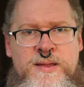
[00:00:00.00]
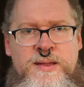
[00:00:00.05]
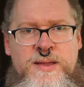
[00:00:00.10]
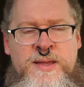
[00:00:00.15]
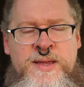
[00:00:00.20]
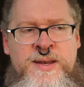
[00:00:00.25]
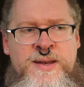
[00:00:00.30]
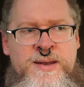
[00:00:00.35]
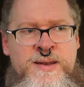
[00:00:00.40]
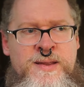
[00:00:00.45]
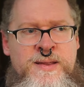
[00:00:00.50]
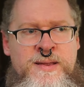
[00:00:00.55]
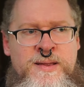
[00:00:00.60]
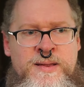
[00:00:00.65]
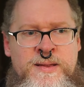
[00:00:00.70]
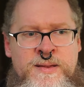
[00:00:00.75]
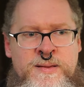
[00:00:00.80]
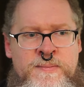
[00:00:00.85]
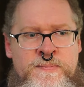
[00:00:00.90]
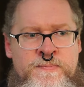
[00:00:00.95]
it
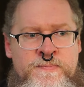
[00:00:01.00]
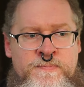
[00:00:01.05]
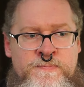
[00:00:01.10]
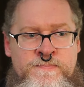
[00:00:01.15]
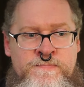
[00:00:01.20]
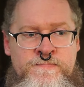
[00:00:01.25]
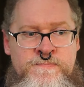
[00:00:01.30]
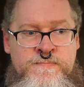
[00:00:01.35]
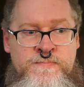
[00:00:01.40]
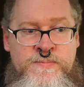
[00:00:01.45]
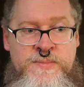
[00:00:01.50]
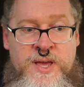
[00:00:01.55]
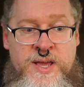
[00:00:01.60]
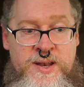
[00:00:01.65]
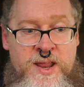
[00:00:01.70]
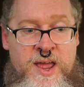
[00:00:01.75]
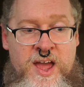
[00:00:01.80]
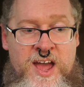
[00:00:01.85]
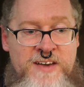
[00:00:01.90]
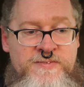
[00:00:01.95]

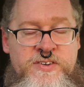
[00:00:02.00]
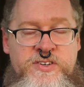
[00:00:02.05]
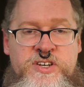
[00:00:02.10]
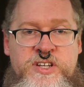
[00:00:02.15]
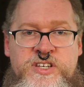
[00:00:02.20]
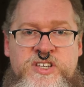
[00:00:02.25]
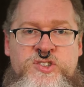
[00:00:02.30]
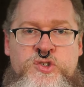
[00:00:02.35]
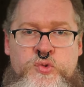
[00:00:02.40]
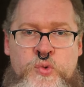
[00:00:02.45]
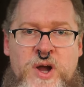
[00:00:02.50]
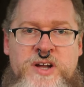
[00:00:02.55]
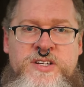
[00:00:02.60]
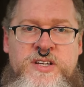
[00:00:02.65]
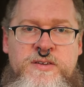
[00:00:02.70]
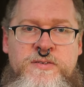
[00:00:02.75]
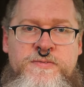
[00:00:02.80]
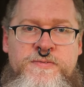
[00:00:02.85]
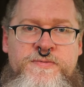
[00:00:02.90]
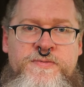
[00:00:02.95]
can have a
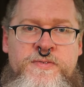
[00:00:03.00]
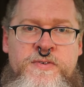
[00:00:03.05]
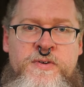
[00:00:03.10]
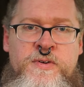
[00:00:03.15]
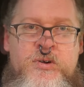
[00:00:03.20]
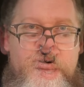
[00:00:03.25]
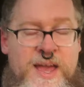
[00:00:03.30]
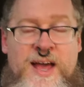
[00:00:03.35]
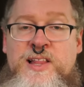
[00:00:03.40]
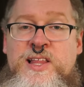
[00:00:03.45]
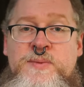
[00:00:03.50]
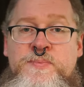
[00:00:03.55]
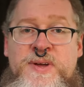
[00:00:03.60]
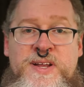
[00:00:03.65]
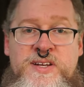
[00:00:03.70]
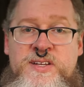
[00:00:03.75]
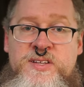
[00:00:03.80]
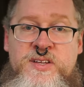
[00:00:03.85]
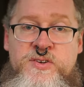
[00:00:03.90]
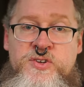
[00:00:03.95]
destructive
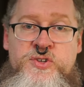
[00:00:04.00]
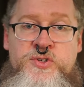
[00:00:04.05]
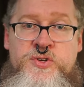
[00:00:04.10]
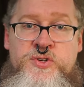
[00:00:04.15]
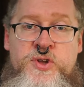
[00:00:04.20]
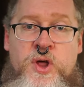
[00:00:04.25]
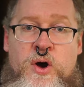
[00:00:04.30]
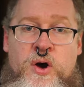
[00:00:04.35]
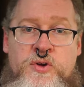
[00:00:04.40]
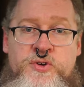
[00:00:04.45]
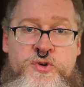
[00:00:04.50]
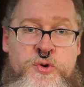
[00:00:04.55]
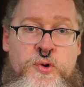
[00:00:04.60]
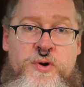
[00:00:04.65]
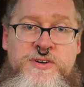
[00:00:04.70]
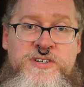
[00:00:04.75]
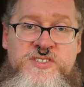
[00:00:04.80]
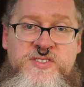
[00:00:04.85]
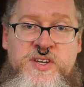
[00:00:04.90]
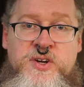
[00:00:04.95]
element
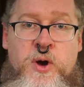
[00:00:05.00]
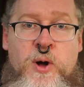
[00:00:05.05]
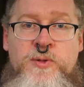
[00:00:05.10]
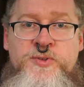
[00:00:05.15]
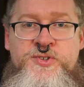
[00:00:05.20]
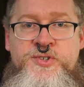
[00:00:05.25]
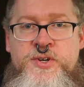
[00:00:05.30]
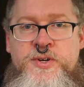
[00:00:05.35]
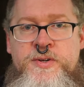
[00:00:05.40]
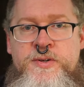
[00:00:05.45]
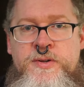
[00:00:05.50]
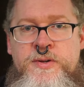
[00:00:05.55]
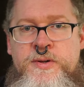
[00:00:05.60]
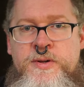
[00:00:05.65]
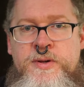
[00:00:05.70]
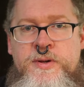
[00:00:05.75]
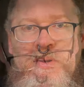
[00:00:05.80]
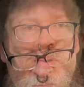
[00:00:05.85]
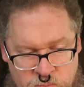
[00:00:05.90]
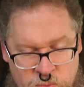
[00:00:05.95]
towards the culture.
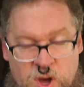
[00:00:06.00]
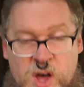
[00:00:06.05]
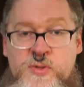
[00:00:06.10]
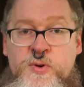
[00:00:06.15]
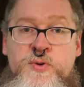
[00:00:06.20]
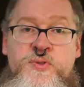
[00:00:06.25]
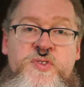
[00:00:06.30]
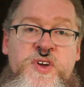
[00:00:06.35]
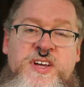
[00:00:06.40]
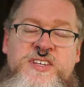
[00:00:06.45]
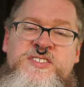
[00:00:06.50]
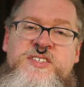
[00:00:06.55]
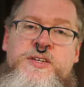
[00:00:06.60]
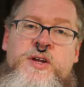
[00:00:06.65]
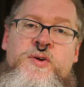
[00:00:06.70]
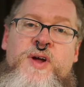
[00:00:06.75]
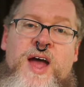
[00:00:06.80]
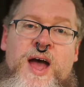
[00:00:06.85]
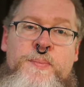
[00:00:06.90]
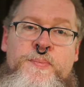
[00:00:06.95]
Other things that
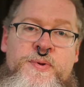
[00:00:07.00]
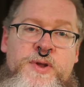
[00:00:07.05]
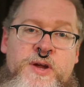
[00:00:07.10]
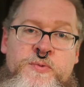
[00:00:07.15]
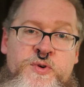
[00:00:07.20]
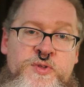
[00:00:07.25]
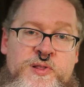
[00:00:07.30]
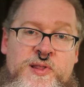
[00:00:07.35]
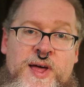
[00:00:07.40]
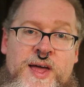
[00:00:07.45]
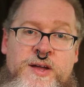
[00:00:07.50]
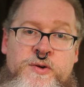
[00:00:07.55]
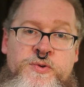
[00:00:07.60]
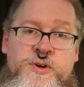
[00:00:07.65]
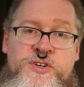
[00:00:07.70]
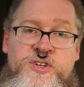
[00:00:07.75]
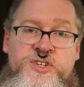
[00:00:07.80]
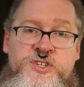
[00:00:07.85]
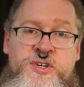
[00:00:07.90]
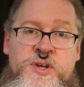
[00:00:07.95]
are happening with
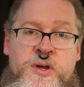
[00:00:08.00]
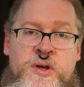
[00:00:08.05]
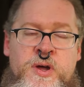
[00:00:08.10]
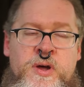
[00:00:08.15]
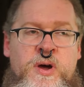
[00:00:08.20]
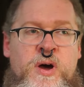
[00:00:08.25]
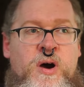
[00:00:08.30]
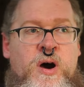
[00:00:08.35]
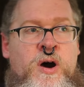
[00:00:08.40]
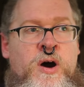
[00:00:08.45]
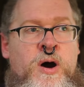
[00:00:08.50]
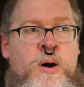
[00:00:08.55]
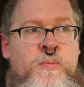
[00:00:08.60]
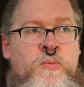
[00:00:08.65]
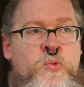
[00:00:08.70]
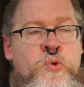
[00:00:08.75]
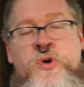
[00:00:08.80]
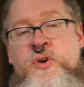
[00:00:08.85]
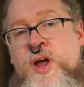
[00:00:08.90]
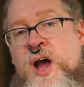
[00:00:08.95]
language. Um,
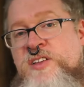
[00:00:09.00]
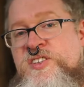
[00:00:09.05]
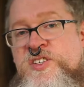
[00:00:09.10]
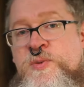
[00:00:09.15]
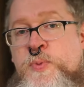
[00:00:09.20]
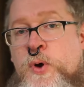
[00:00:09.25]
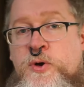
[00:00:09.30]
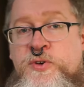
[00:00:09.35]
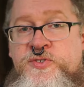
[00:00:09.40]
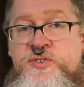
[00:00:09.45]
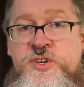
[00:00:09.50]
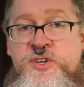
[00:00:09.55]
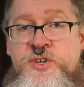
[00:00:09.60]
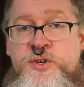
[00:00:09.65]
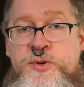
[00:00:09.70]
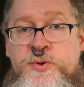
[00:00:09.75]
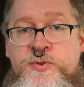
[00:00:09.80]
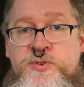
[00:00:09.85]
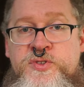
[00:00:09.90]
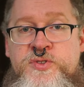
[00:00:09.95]
we're not supposed to
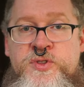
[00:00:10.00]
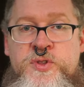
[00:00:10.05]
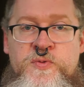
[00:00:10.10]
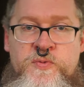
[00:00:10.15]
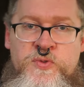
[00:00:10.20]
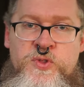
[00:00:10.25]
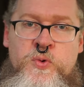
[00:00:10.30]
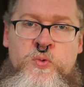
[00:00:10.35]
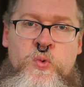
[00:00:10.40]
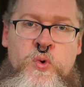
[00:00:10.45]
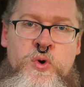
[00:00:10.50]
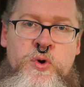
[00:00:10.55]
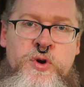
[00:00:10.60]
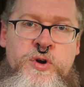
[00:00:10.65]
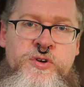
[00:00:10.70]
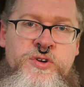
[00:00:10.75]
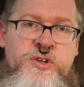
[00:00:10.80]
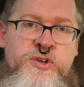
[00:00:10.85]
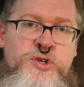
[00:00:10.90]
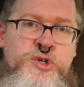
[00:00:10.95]
use the, the
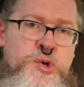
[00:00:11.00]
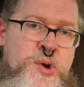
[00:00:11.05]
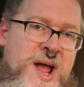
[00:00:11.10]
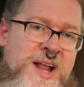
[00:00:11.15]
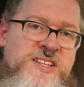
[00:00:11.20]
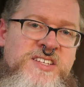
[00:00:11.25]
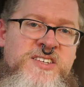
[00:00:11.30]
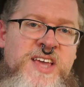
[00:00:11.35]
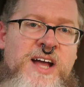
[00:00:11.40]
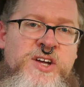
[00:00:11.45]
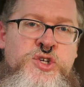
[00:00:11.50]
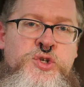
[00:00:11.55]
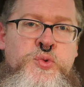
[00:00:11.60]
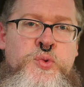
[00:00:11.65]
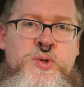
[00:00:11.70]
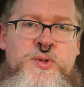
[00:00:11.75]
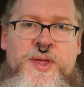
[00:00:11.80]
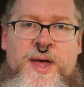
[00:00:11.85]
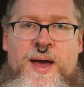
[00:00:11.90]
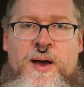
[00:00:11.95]
word
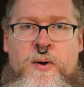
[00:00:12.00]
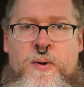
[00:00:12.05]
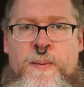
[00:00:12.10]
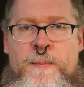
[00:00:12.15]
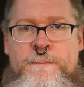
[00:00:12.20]
transsexual now.